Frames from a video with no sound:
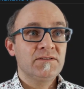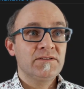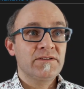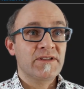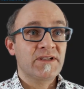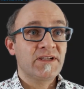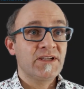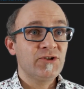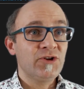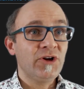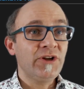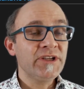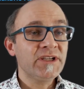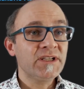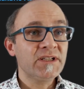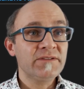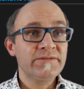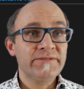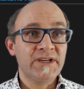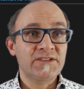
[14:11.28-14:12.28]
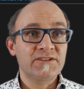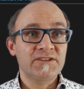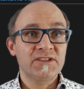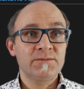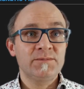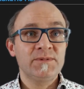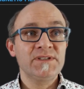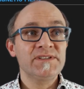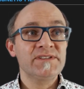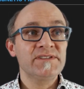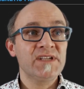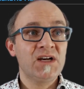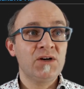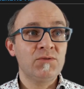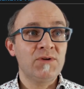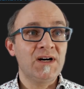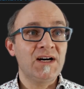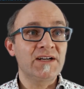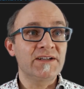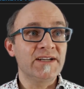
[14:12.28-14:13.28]
The canonical variables
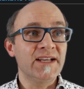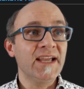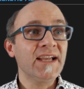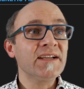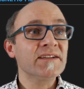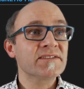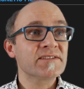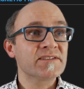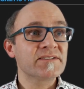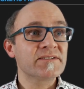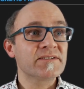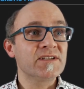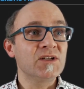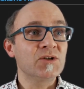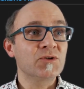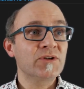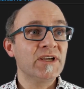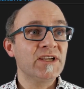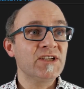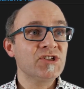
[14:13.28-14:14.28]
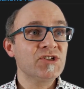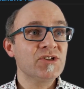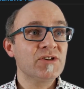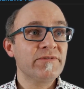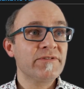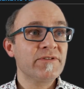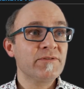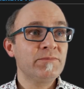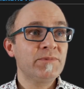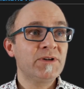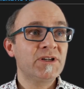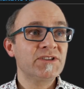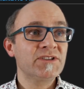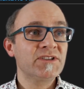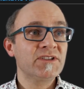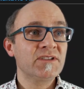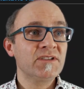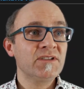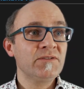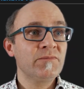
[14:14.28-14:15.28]
now are x is the location of the
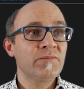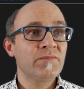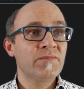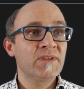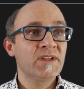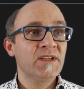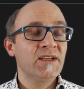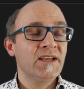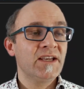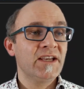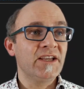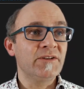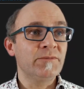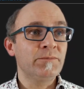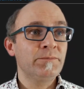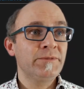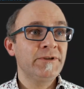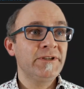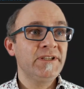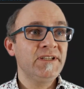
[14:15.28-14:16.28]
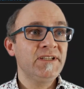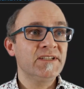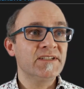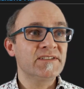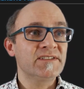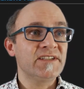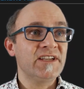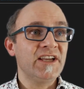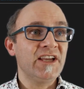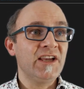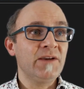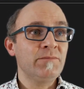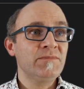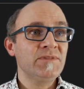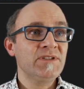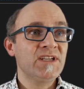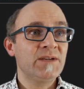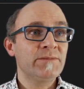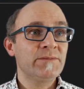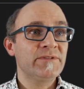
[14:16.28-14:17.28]
particle, and P is
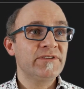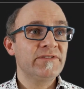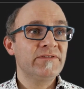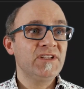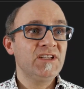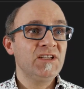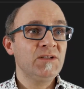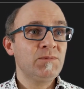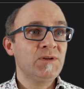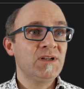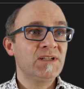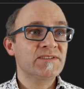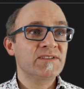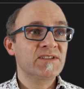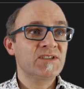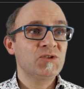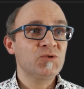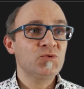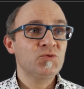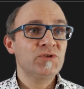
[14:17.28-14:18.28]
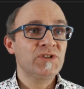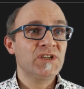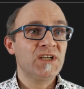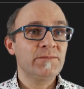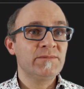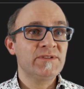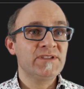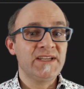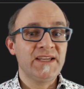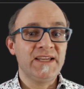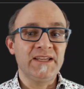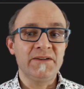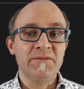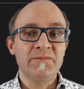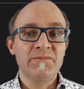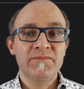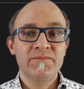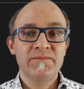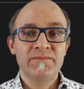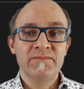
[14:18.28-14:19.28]
m times v plus Q times A.
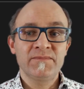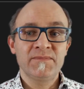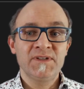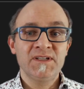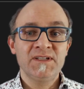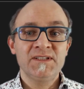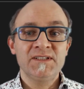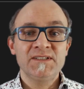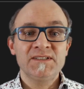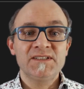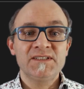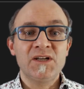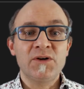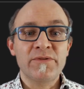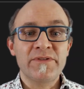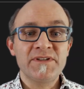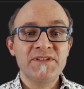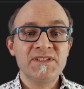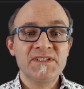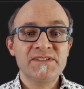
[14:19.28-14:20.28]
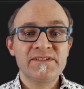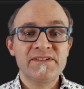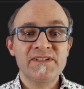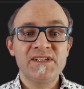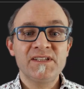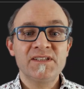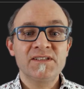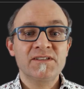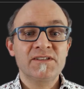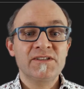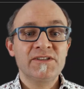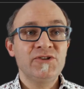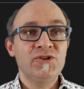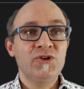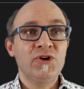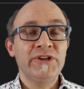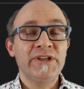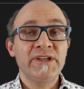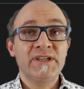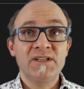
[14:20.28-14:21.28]
Now this is the
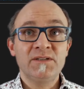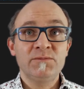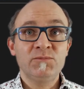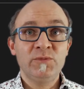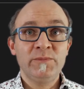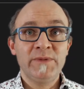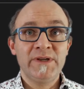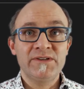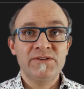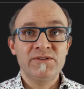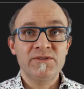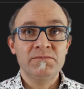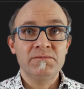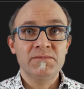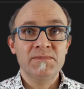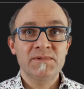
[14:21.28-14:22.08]
canonical momentum.